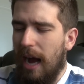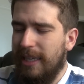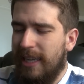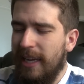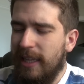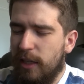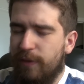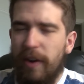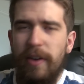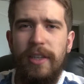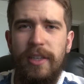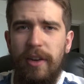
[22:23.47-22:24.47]
I take this
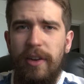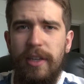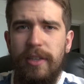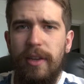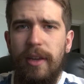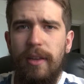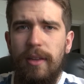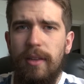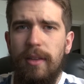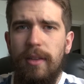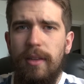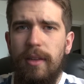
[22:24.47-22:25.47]
very seriously.
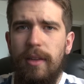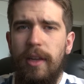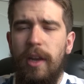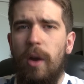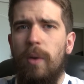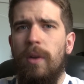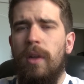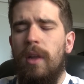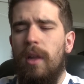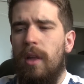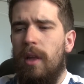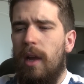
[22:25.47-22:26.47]
You know,
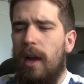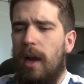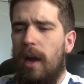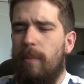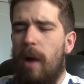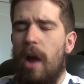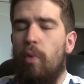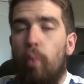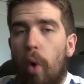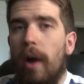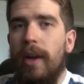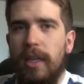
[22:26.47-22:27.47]
I
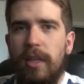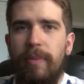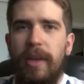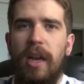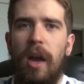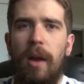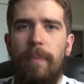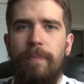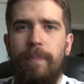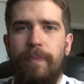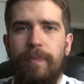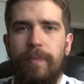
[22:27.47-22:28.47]
want it to
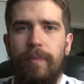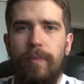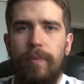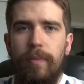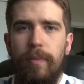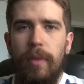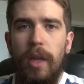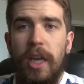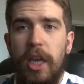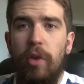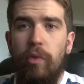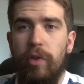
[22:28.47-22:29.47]
become
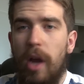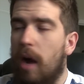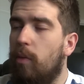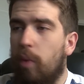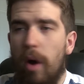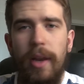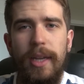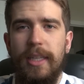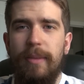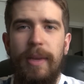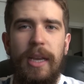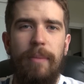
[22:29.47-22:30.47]
huge. I want it
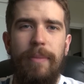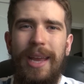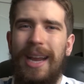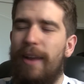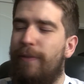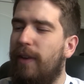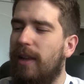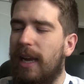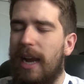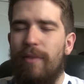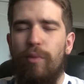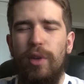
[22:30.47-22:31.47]
to become big. I feel
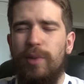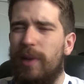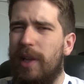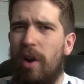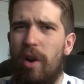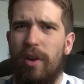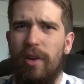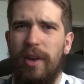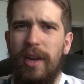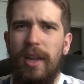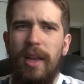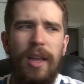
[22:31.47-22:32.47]
like I've worked really hard on
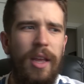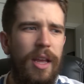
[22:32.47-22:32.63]
it,